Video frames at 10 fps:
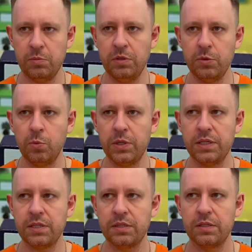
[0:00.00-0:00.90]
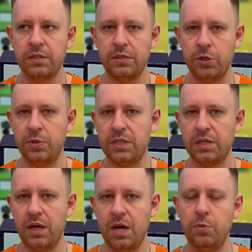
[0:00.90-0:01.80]
weak unit,
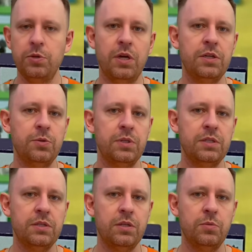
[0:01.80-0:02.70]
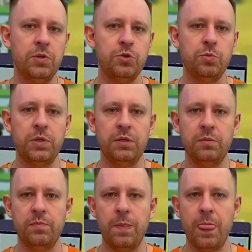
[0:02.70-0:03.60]
a unit which
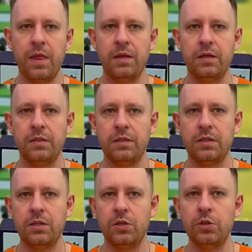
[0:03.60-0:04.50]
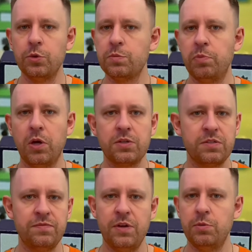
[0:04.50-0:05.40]
will lose blocks
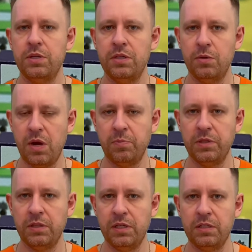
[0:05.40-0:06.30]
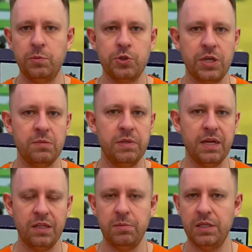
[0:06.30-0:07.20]
very rapidly and which can be
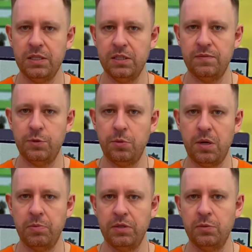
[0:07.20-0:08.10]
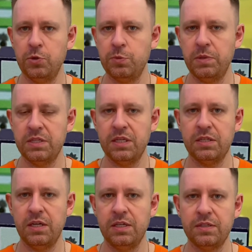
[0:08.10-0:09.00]
eliminated very rapidly, which means
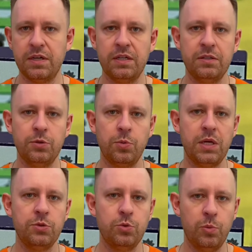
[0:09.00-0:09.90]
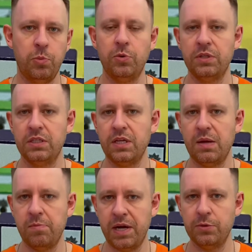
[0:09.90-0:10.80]
that it can grant your opponent
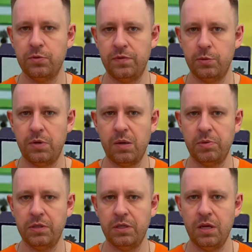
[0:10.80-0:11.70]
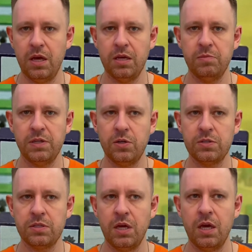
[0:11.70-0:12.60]
a banner very rapidly.
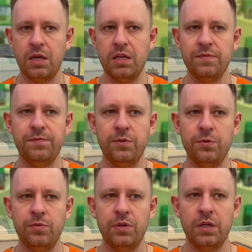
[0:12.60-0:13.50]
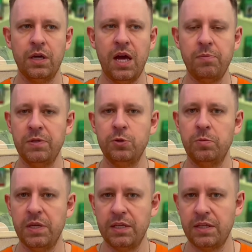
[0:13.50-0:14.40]
Because if you happen to
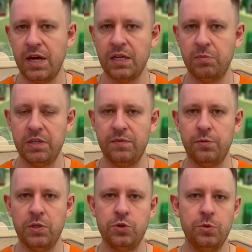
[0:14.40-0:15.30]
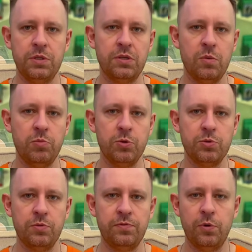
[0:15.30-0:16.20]
be attacked French unit
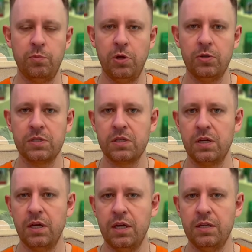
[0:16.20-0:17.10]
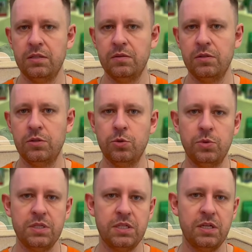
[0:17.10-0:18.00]
composed of 4 blocks and you
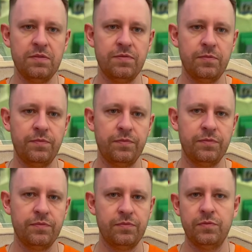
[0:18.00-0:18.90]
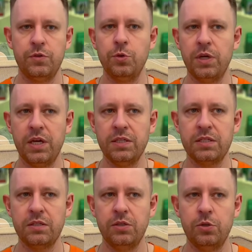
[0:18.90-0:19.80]
receive 2
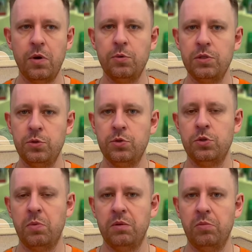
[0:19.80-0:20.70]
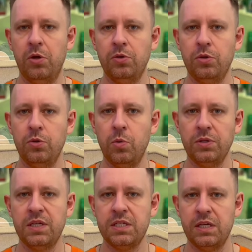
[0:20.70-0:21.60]
hits, you are reduced to 1 block.
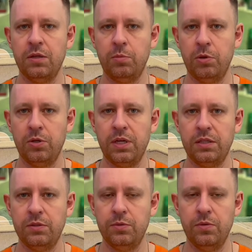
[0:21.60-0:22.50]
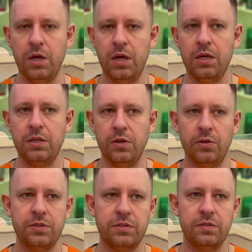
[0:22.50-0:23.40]
What a single block can do?
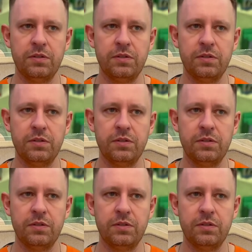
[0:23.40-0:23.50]
Not